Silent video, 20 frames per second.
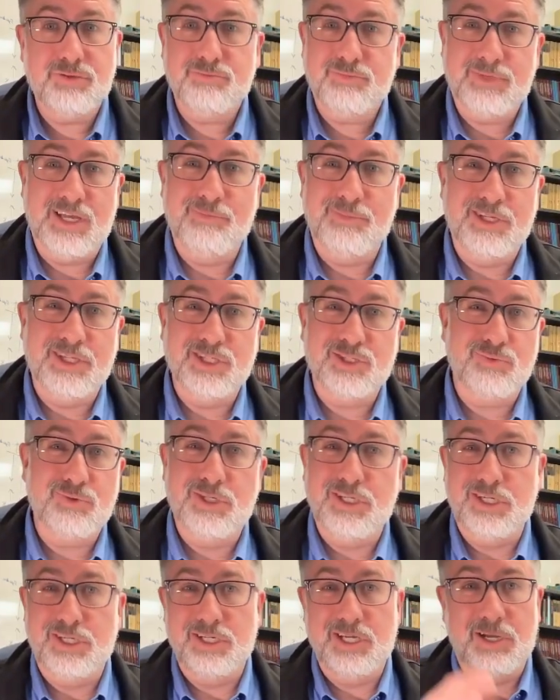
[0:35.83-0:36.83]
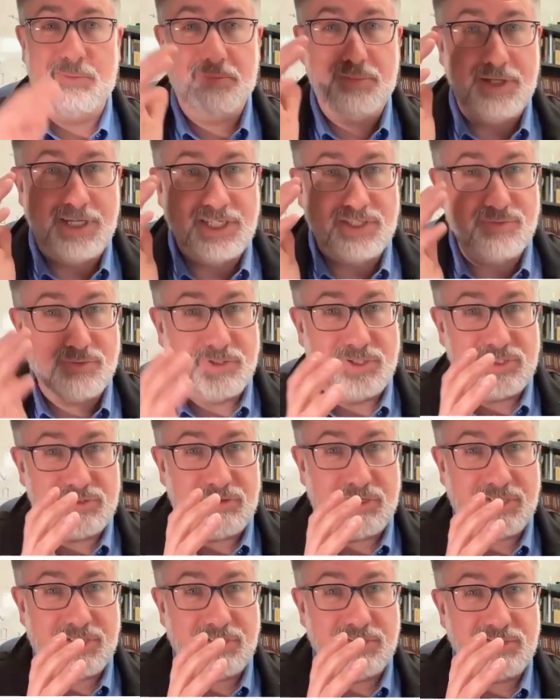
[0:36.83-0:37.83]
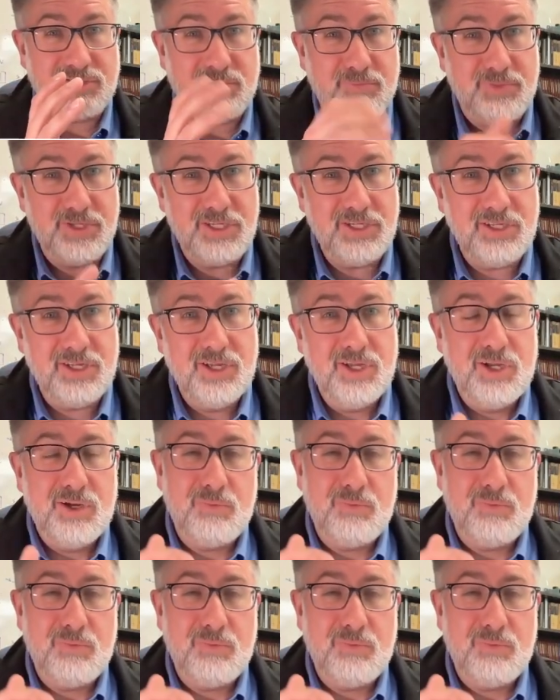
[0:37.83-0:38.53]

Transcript: That means we need a place for instructions to be,